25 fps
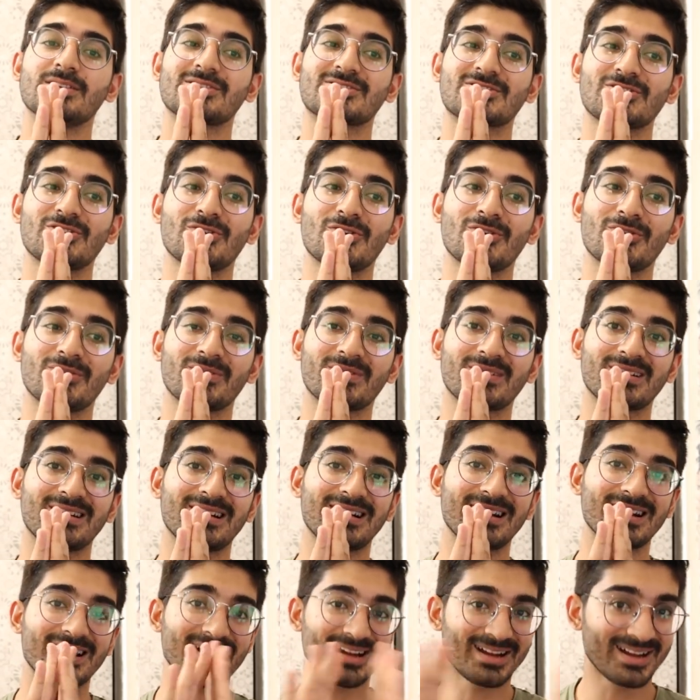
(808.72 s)
So
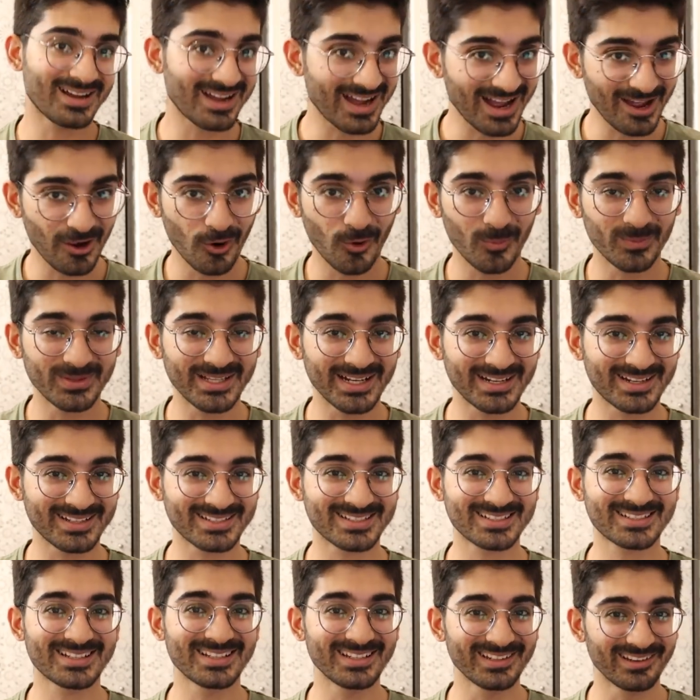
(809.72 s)
I hope that
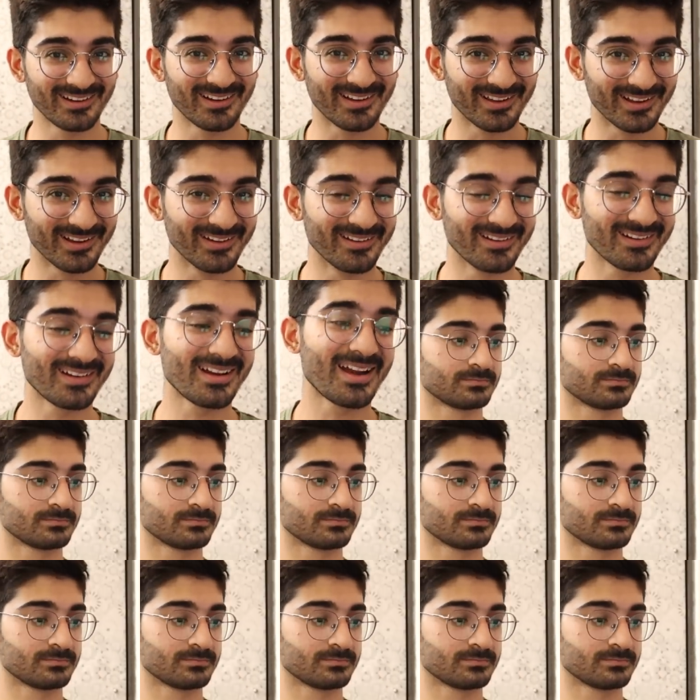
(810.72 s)
is clear here.